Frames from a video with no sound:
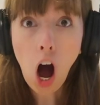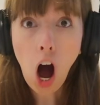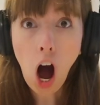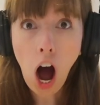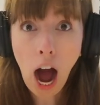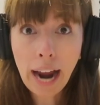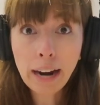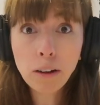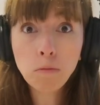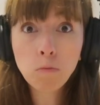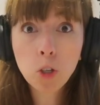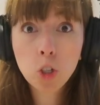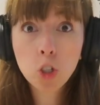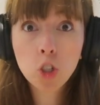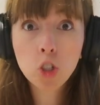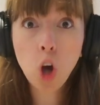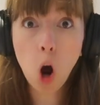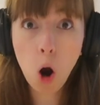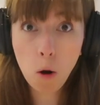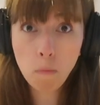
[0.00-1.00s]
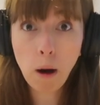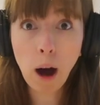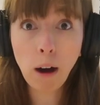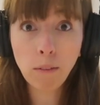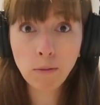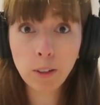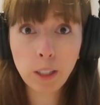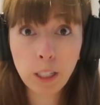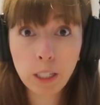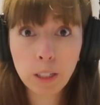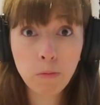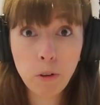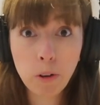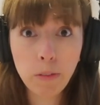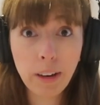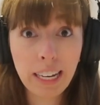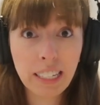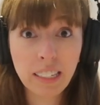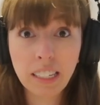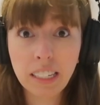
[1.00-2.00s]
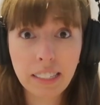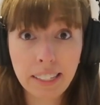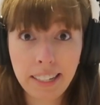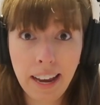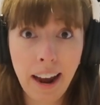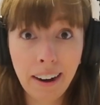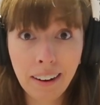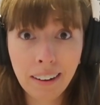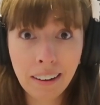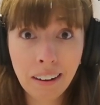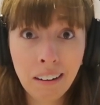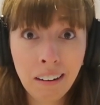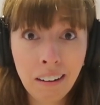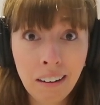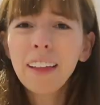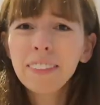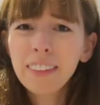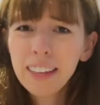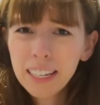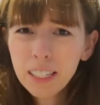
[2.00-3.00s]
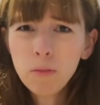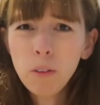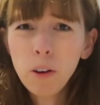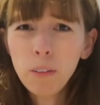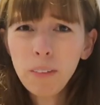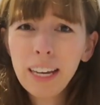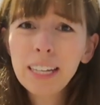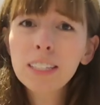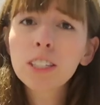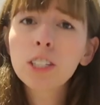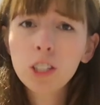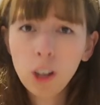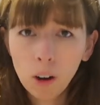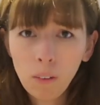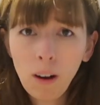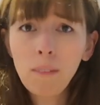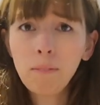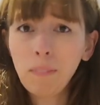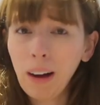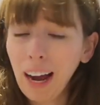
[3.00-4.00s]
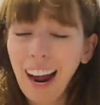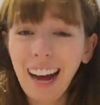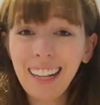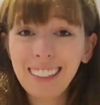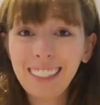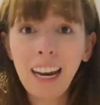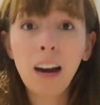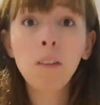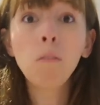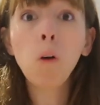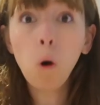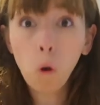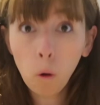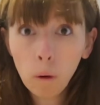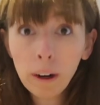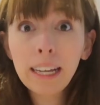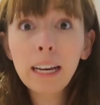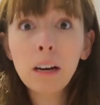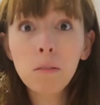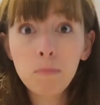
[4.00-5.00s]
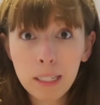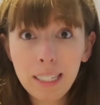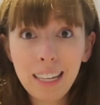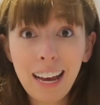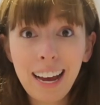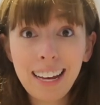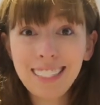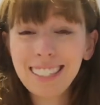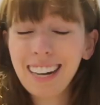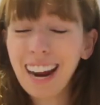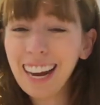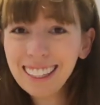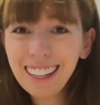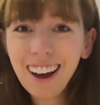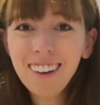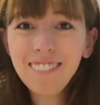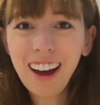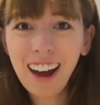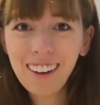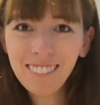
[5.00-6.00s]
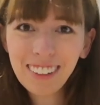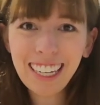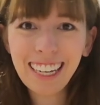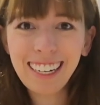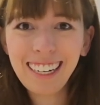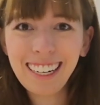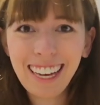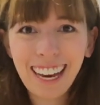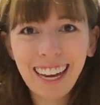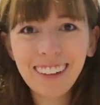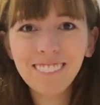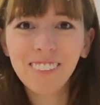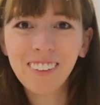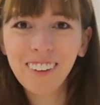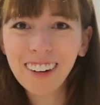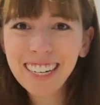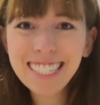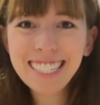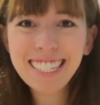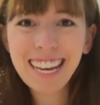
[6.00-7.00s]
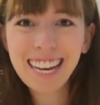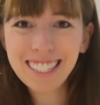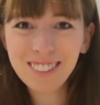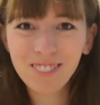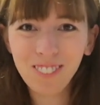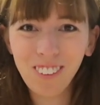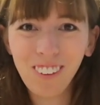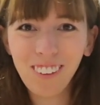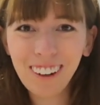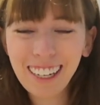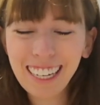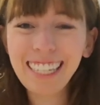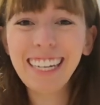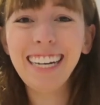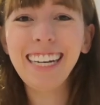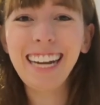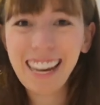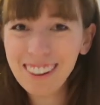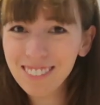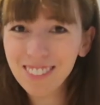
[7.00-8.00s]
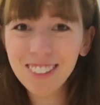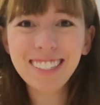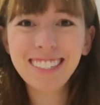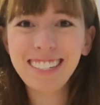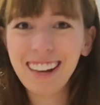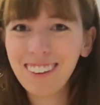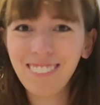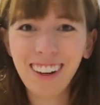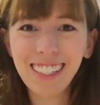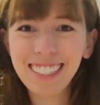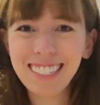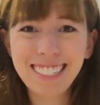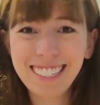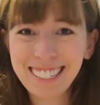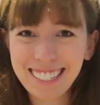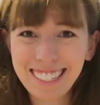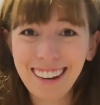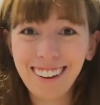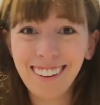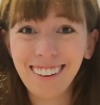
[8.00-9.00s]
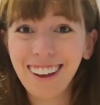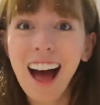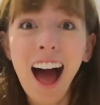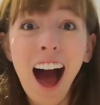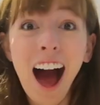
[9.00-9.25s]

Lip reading: I am so pumped for this movie. It's insane. This movie is so up my alley. I'm already obsessed. I love how we're gonna get Princess Morgan and evil stepmother Giselle.